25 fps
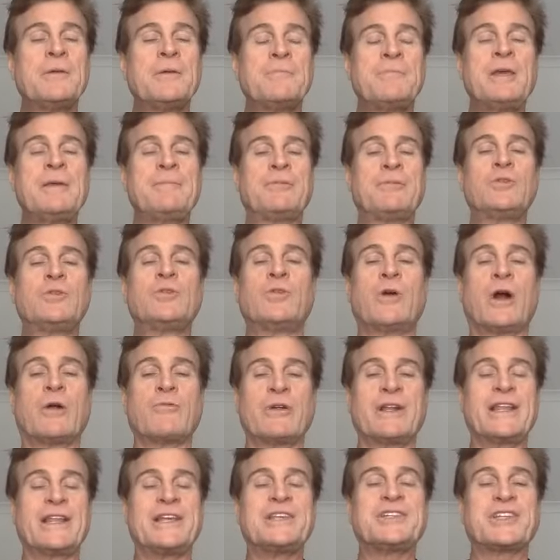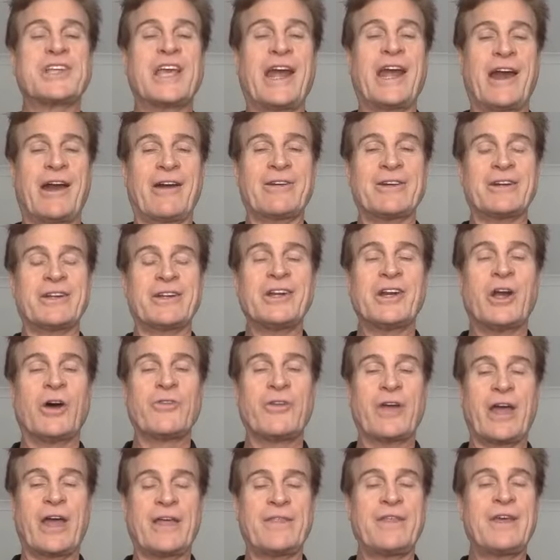people who are really scared. You know,
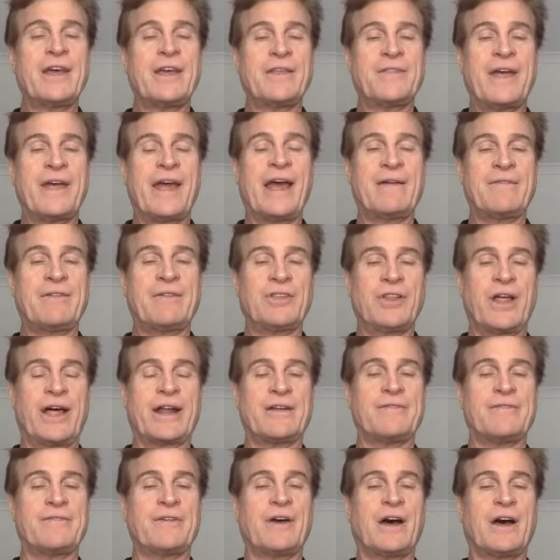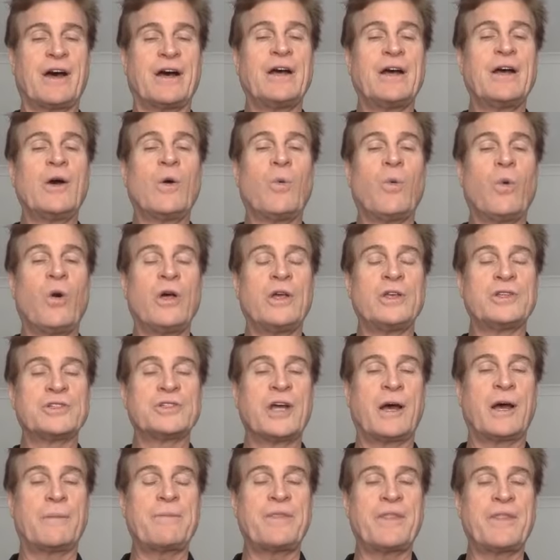they have a lot of walls
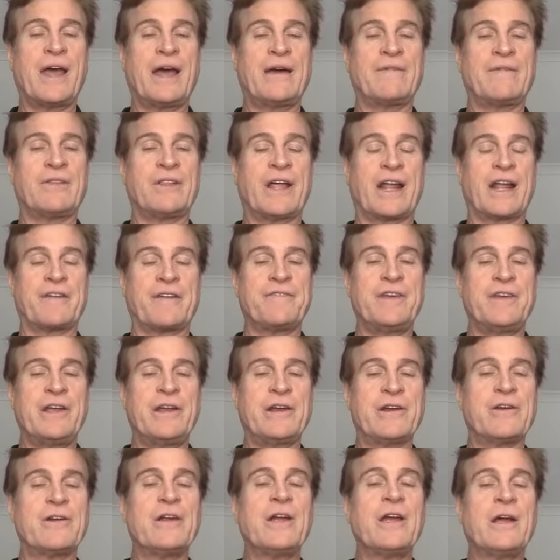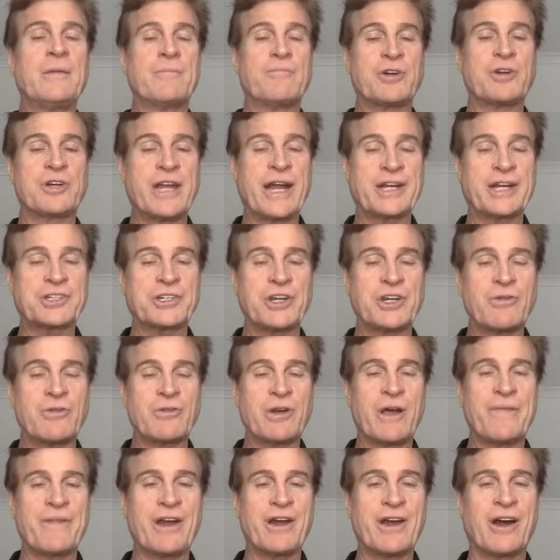up, and they have a lot of fear, protection
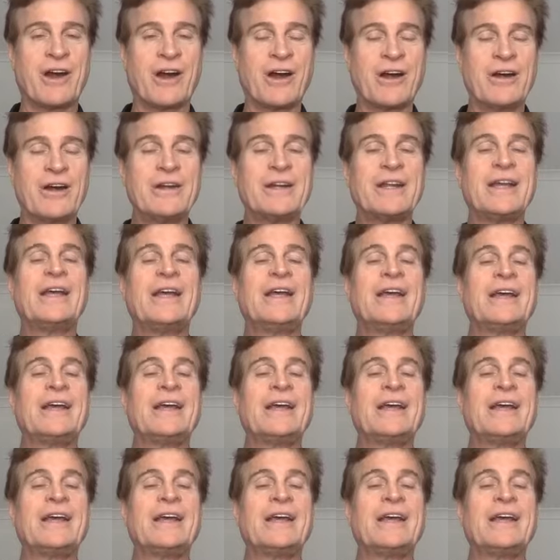around their heart.